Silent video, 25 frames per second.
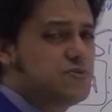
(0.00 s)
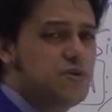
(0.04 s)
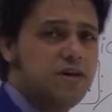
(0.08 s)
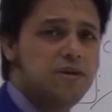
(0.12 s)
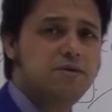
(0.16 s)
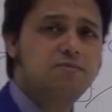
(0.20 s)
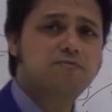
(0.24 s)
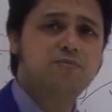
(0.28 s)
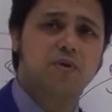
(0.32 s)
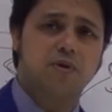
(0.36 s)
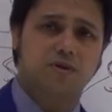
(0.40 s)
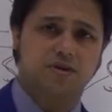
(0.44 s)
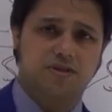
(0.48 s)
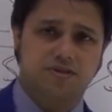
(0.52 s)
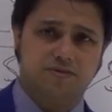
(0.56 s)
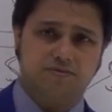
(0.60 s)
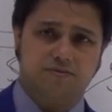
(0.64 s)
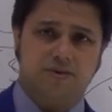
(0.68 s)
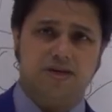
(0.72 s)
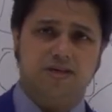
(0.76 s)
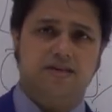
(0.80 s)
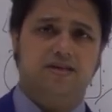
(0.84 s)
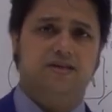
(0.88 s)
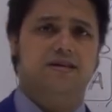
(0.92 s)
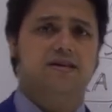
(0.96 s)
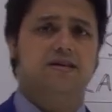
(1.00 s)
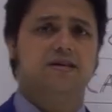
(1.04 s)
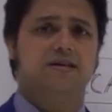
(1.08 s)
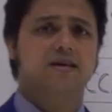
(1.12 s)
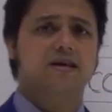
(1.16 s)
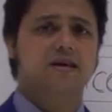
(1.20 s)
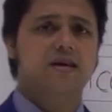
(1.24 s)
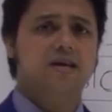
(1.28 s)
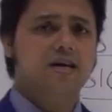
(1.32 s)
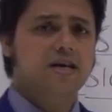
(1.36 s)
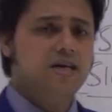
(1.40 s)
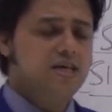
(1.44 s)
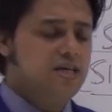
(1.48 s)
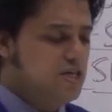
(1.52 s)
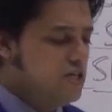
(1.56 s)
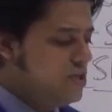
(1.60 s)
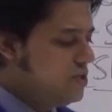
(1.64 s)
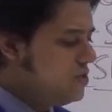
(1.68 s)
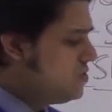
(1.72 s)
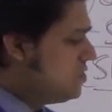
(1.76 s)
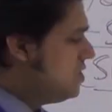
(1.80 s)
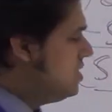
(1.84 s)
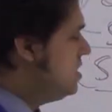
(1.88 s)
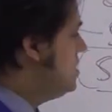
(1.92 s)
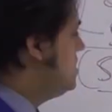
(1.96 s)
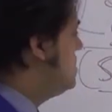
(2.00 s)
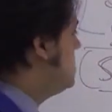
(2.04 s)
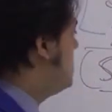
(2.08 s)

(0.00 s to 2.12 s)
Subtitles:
very important, my dear. Usually